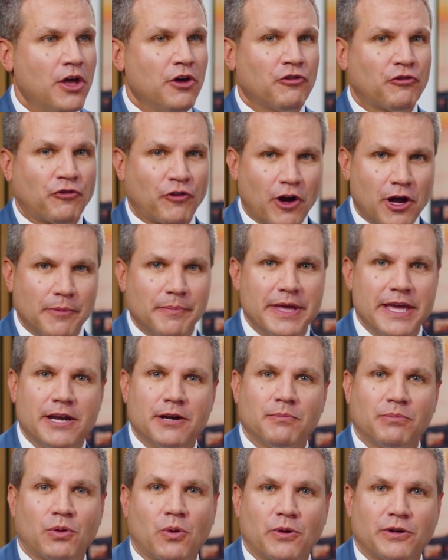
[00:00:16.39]
from an
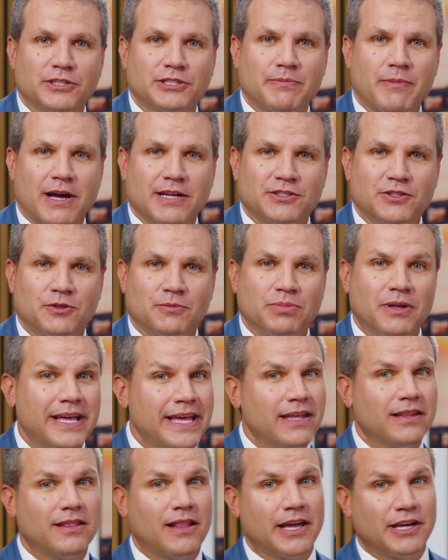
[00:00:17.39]
employer-sponsored
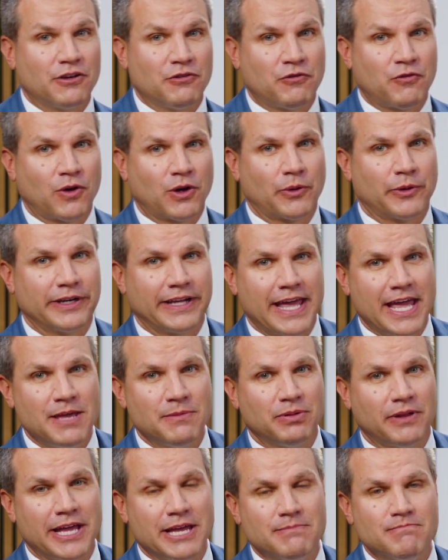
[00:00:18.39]
plan like a
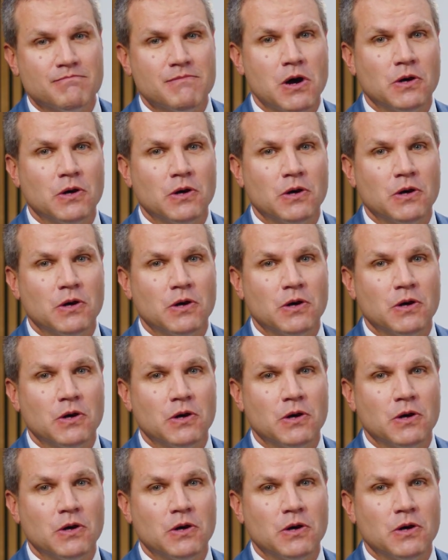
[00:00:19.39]
401k plan.